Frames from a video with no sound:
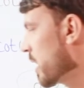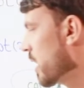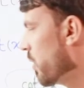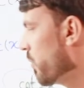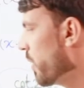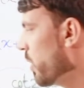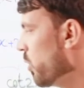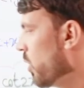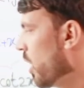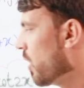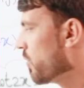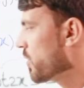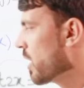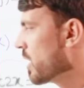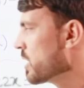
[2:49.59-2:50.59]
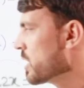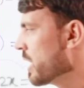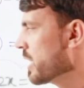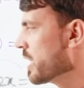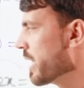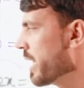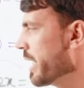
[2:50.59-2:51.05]
The value of
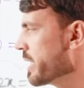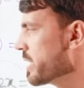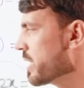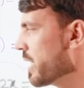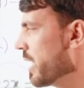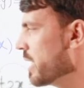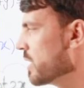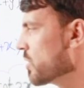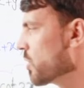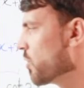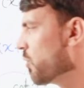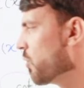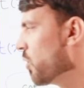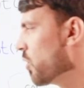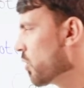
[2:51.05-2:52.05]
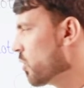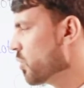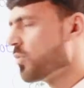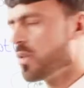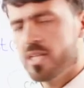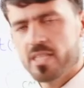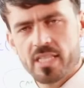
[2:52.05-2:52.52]
tangent x is 4
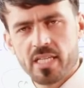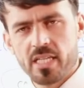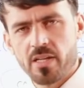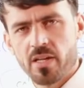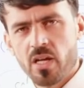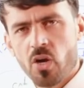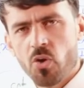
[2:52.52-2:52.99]
over 3.